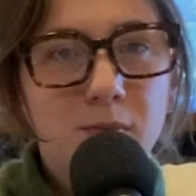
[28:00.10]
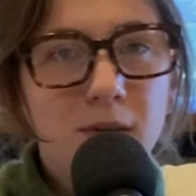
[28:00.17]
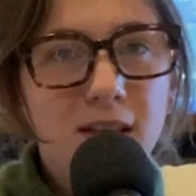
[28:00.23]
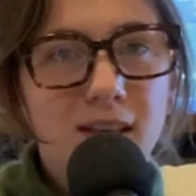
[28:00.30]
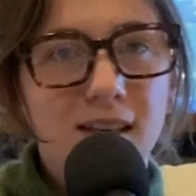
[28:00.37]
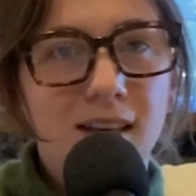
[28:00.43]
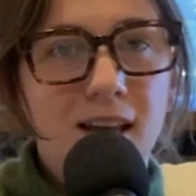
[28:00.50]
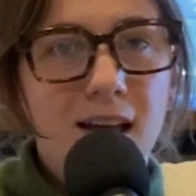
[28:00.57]

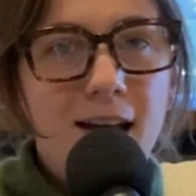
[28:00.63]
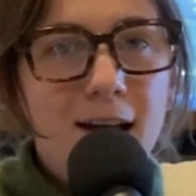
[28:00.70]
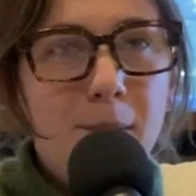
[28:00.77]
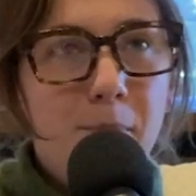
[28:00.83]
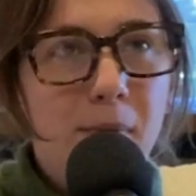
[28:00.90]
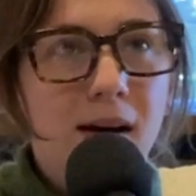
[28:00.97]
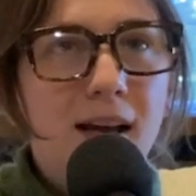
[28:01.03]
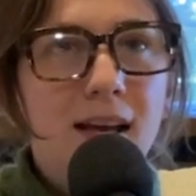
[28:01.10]
week,
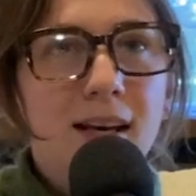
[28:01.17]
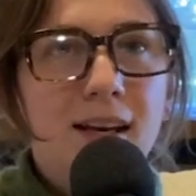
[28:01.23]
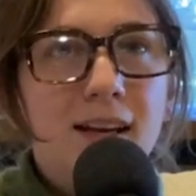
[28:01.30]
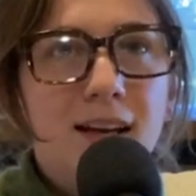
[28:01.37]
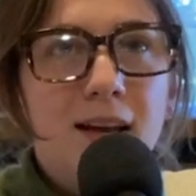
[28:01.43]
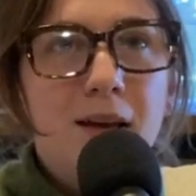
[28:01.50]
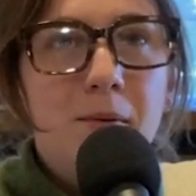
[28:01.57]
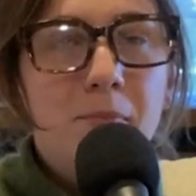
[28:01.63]
but
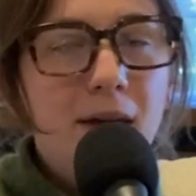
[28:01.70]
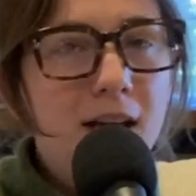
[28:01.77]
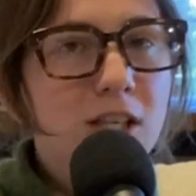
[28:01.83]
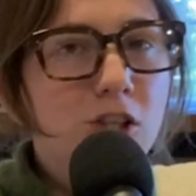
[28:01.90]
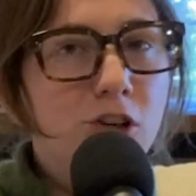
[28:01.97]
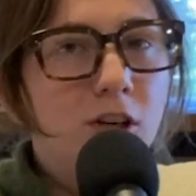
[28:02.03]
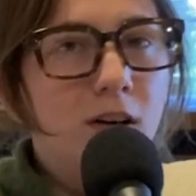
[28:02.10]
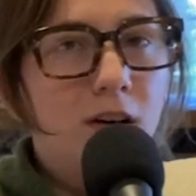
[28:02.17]
make
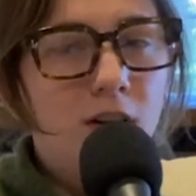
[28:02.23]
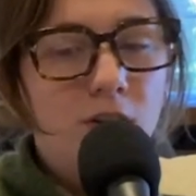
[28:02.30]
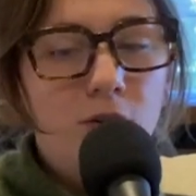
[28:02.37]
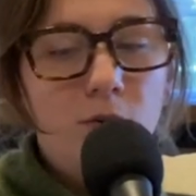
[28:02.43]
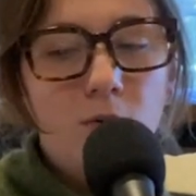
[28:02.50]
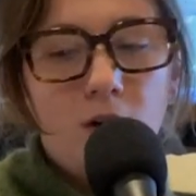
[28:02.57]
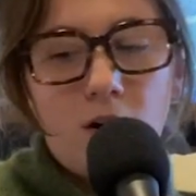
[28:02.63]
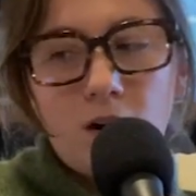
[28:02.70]
sure
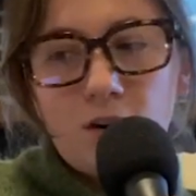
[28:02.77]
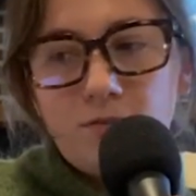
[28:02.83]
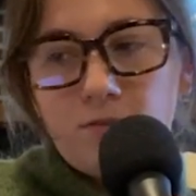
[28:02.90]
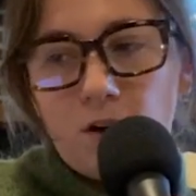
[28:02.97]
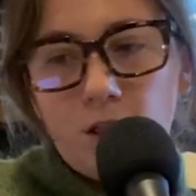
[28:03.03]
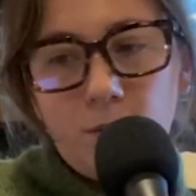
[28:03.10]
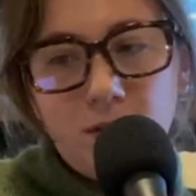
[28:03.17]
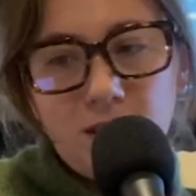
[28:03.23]
you are
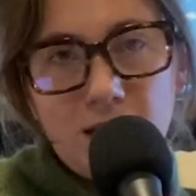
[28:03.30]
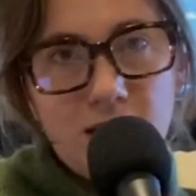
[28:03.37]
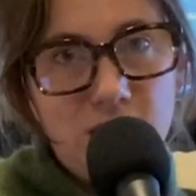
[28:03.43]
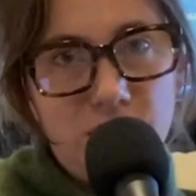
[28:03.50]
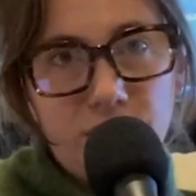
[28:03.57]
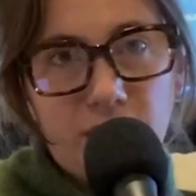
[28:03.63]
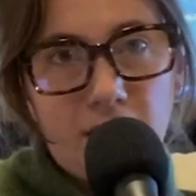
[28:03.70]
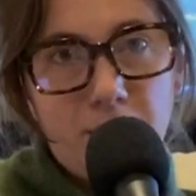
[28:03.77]
following the
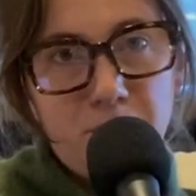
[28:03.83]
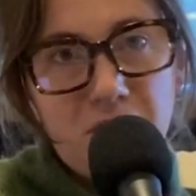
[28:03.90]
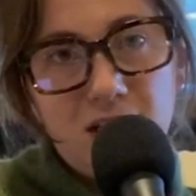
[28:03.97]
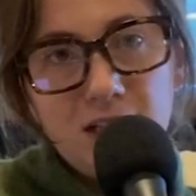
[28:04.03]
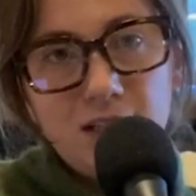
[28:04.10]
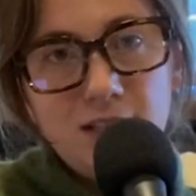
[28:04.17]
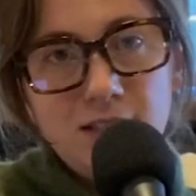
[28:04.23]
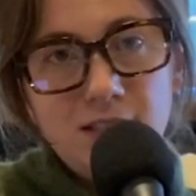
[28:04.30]
Instagram,
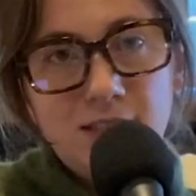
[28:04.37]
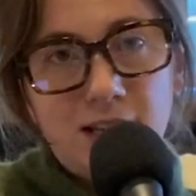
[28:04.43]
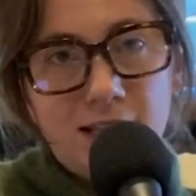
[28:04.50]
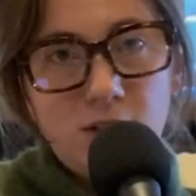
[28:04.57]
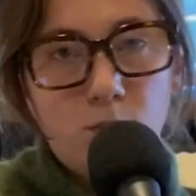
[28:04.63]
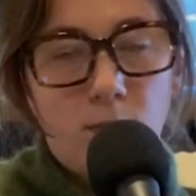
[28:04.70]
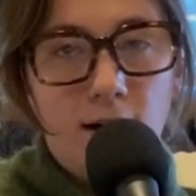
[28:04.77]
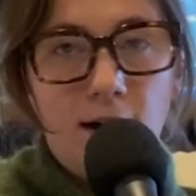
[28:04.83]
because
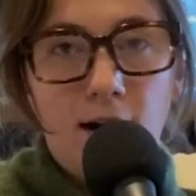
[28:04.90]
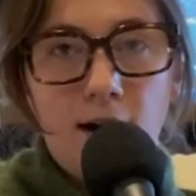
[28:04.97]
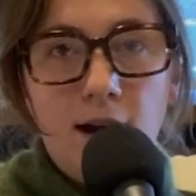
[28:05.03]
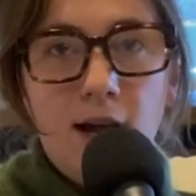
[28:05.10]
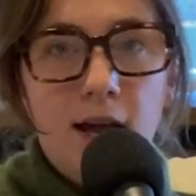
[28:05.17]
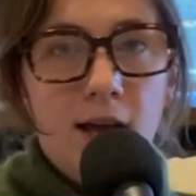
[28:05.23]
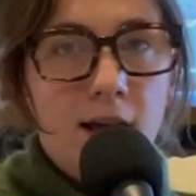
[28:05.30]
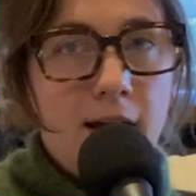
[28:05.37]
that's where
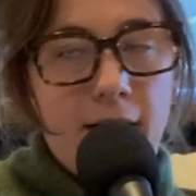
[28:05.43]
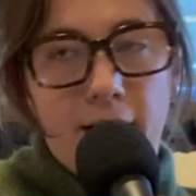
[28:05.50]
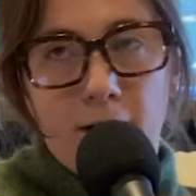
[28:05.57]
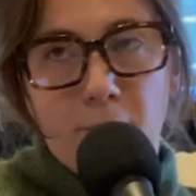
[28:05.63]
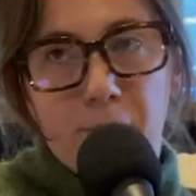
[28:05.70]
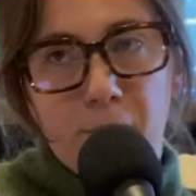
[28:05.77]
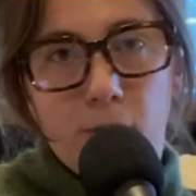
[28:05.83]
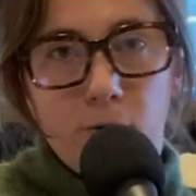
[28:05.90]

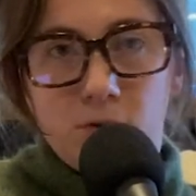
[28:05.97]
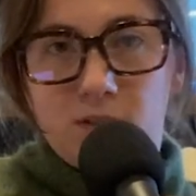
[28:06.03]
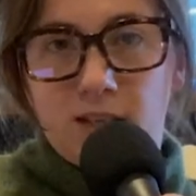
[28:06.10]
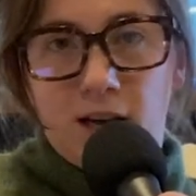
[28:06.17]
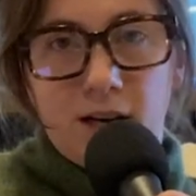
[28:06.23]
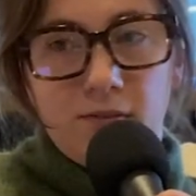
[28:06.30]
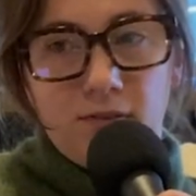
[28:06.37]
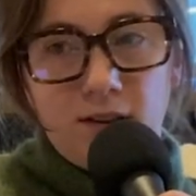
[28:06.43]
I'll post
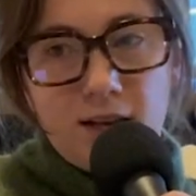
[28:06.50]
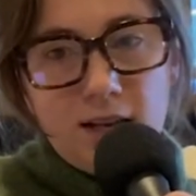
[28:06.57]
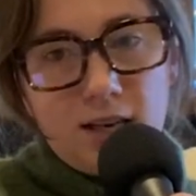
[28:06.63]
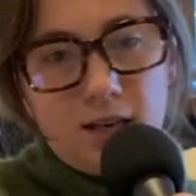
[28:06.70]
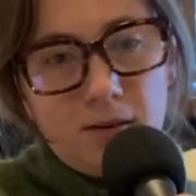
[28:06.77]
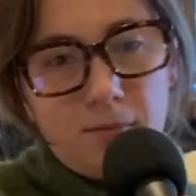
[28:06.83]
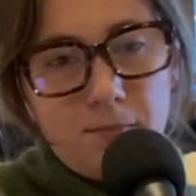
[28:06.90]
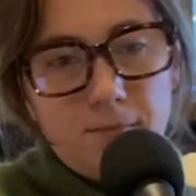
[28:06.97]
kind of
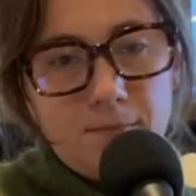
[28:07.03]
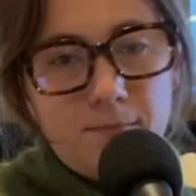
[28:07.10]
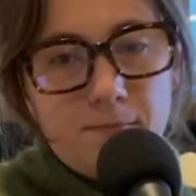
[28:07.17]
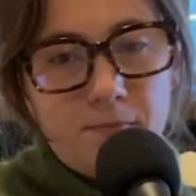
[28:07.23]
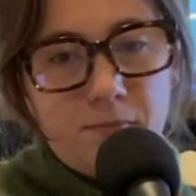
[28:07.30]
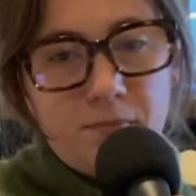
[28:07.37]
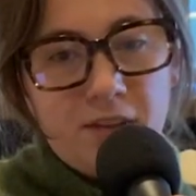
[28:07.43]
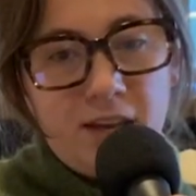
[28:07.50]
like
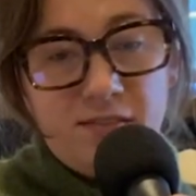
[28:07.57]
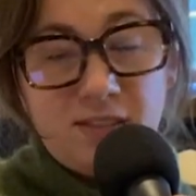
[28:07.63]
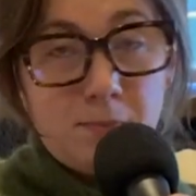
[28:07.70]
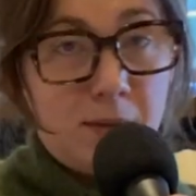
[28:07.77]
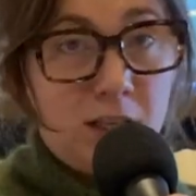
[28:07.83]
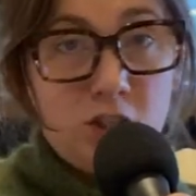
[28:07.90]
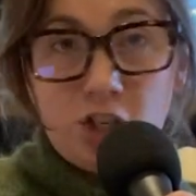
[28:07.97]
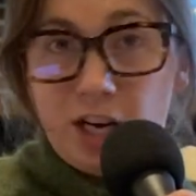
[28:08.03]
if
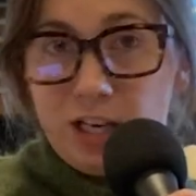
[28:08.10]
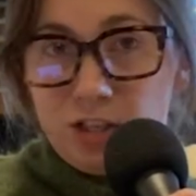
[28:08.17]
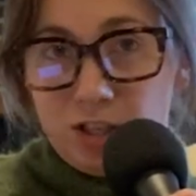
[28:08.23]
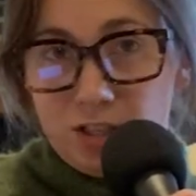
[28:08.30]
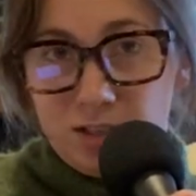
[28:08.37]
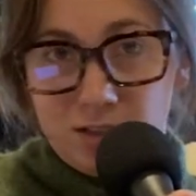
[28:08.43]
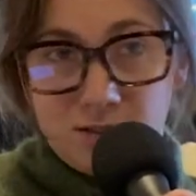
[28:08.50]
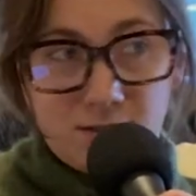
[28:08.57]
something
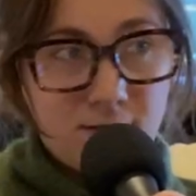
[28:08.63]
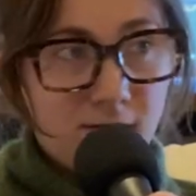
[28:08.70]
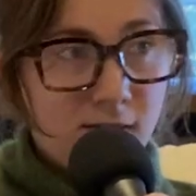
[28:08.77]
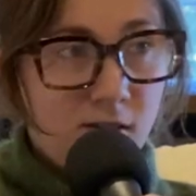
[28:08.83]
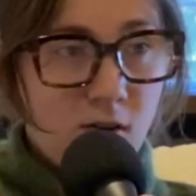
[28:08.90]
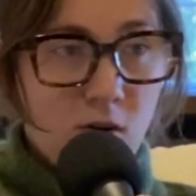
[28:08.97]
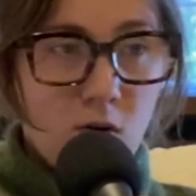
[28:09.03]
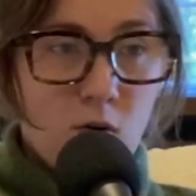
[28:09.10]
changes,
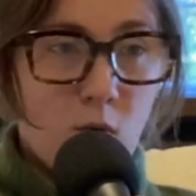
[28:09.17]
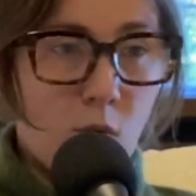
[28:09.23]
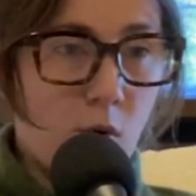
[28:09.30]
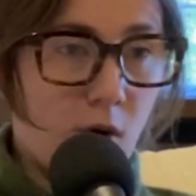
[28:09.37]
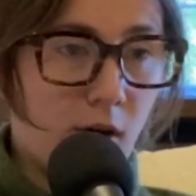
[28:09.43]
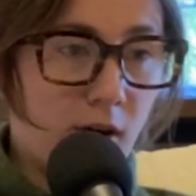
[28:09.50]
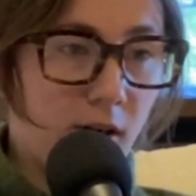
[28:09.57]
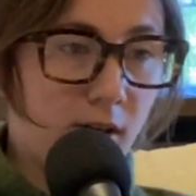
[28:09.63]

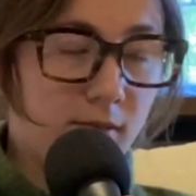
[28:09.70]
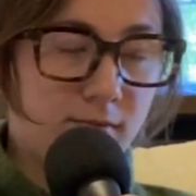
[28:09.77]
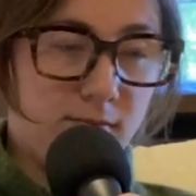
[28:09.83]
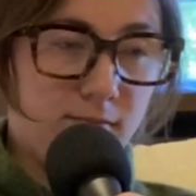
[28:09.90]
or